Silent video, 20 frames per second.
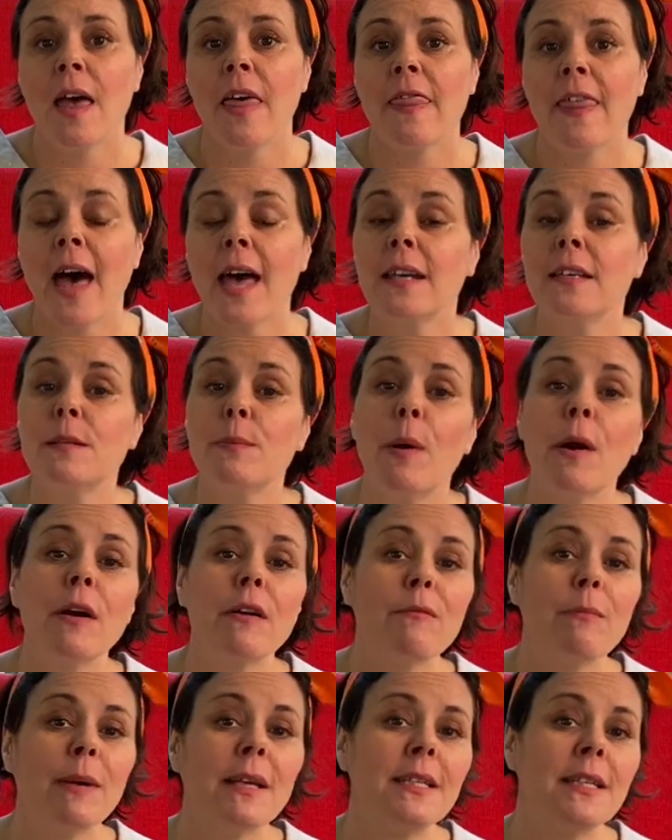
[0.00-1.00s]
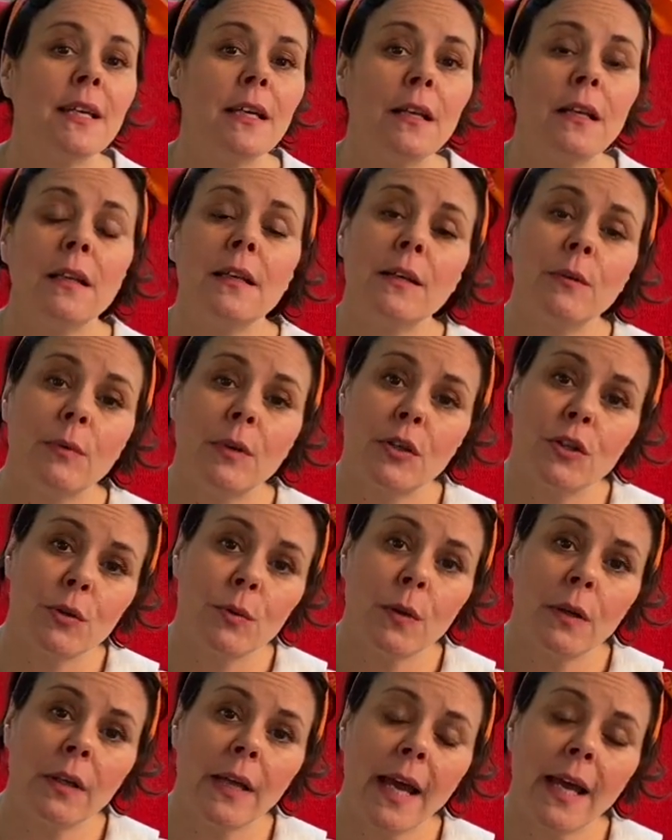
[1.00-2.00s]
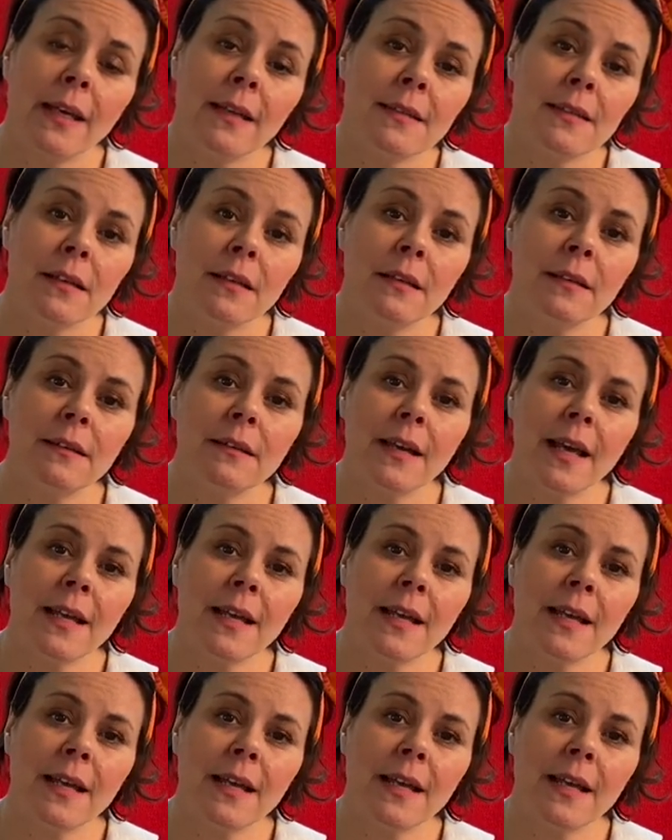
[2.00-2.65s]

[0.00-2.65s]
That is part of my daily ritual and it's, a,